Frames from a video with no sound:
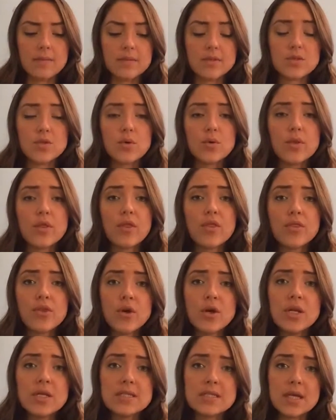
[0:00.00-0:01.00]
So the
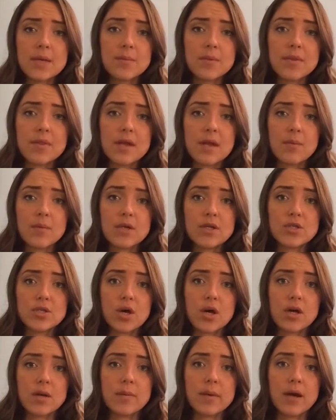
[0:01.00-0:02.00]
third example that I want to
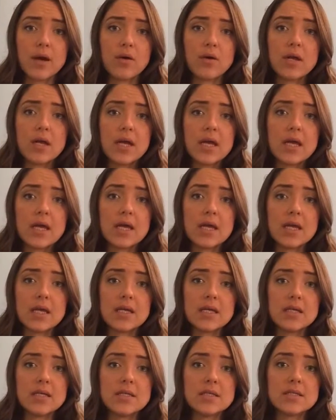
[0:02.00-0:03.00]
talk about
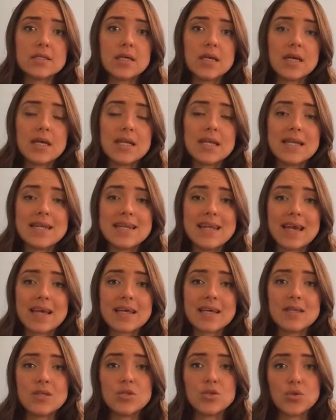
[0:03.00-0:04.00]
is
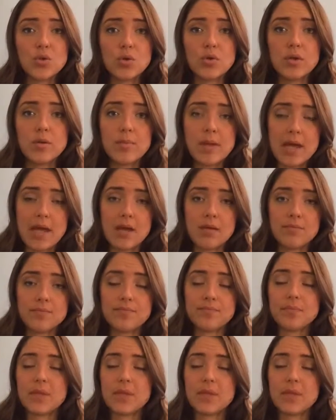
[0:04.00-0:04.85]
neck and shoulder pain.